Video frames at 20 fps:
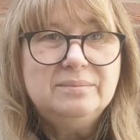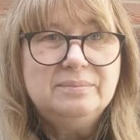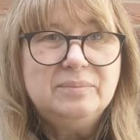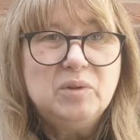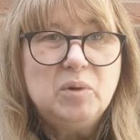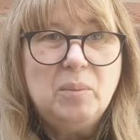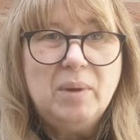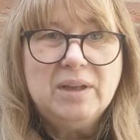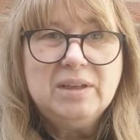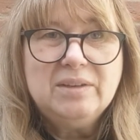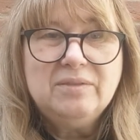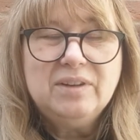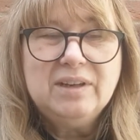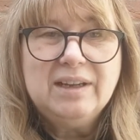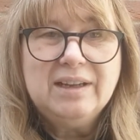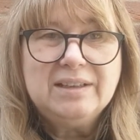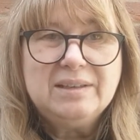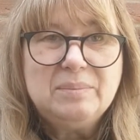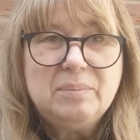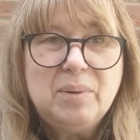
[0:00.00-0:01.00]
You might even
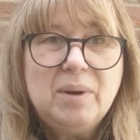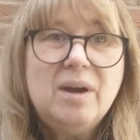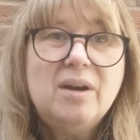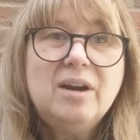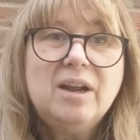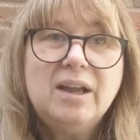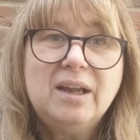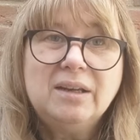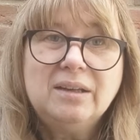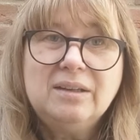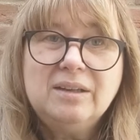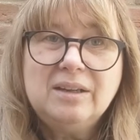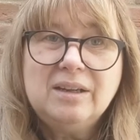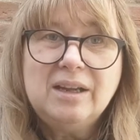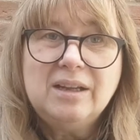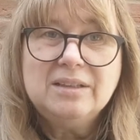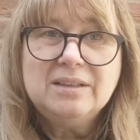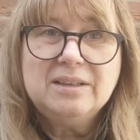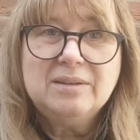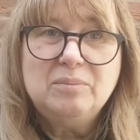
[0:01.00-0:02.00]
get a bargain
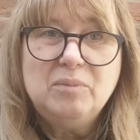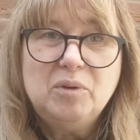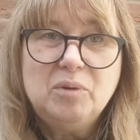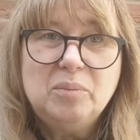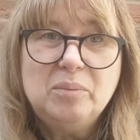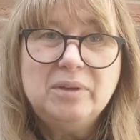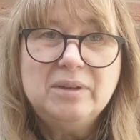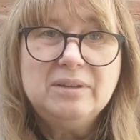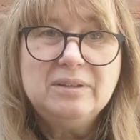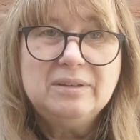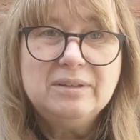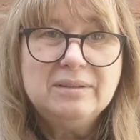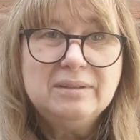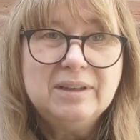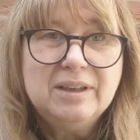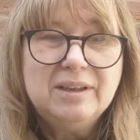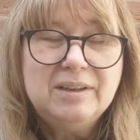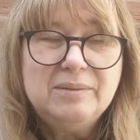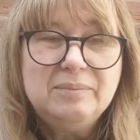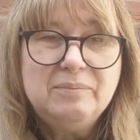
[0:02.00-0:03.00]
at the moment
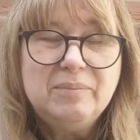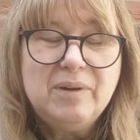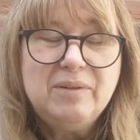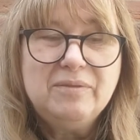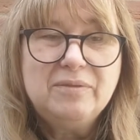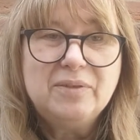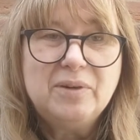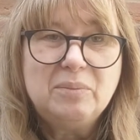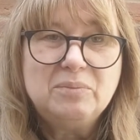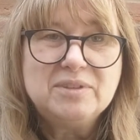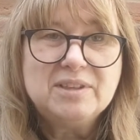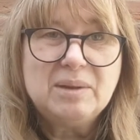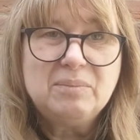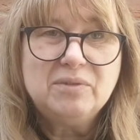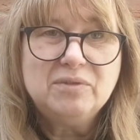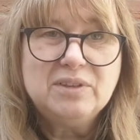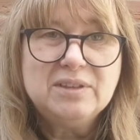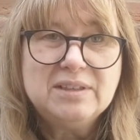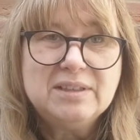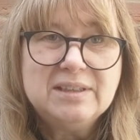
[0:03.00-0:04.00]
from some
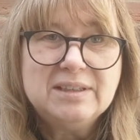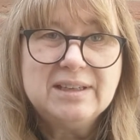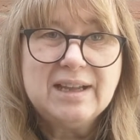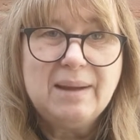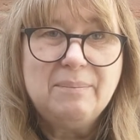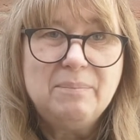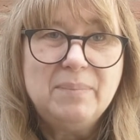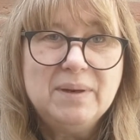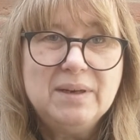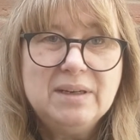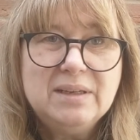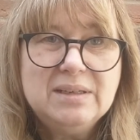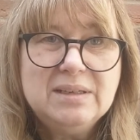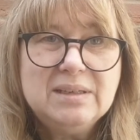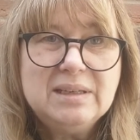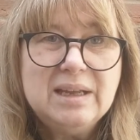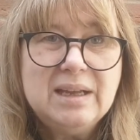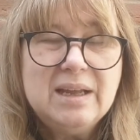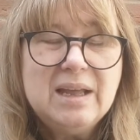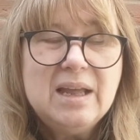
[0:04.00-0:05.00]
of the seed companies.